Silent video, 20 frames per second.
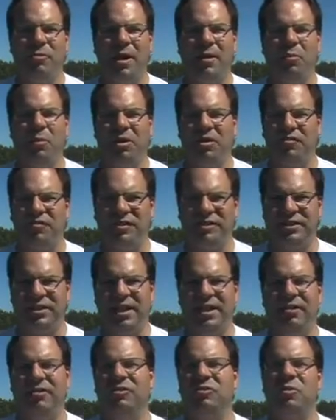read one of his
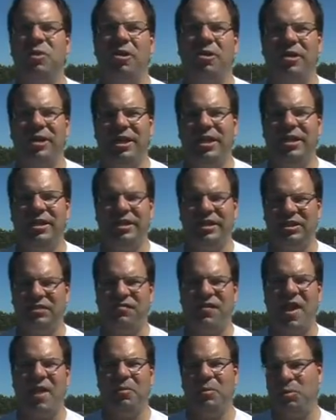letters where he and
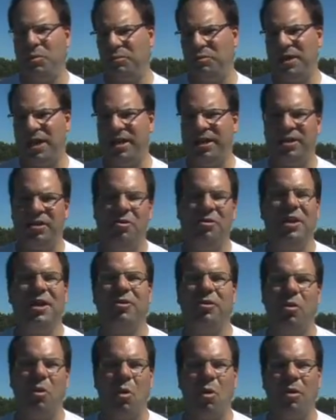his family were planning to go
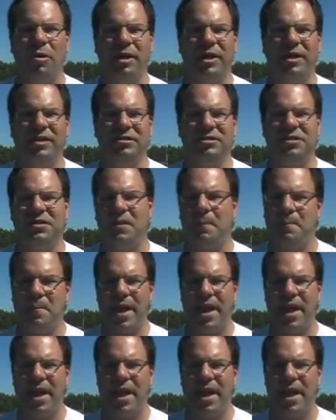down to Oregon to the